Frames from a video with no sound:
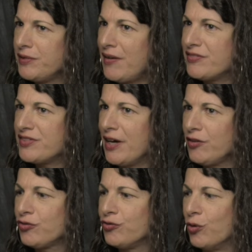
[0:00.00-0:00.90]
have
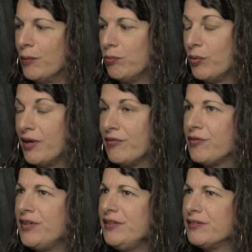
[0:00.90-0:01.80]
sex for whatever
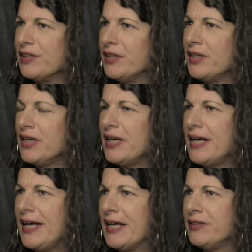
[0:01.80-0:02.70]
reason.
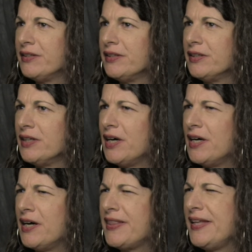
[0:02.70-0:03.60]
And
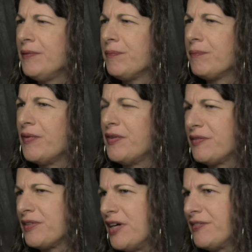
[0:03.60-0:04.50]
I think, and this
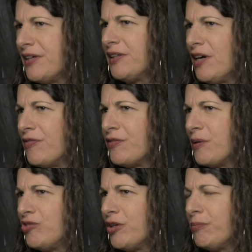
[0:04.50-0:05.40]
is kind of slightly off the
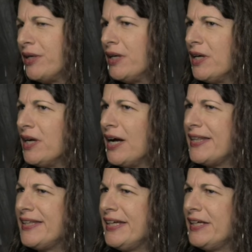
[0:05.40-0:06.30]
subject, but I
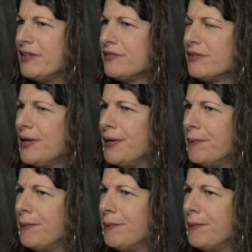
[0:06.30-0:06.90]
think it's